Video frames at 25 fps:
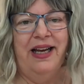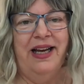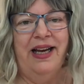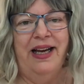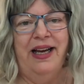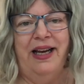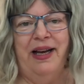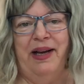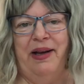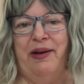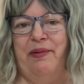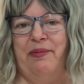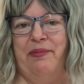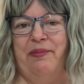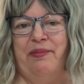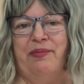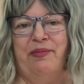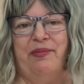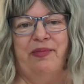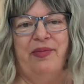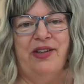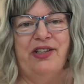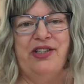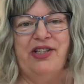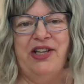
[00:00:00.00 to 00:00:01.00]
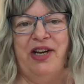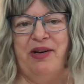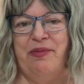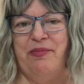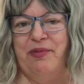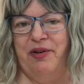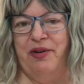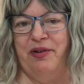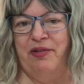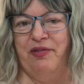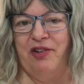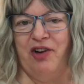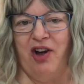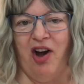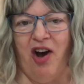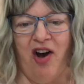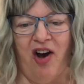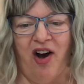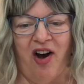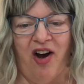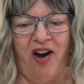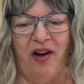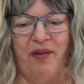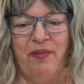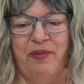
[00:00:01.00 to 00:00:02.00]
Um, Chamber of
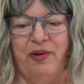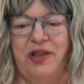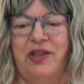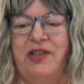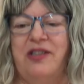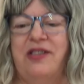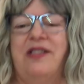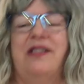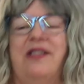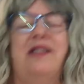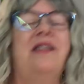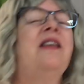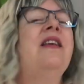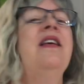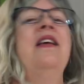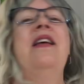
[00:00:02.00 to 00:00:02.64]
Commerce,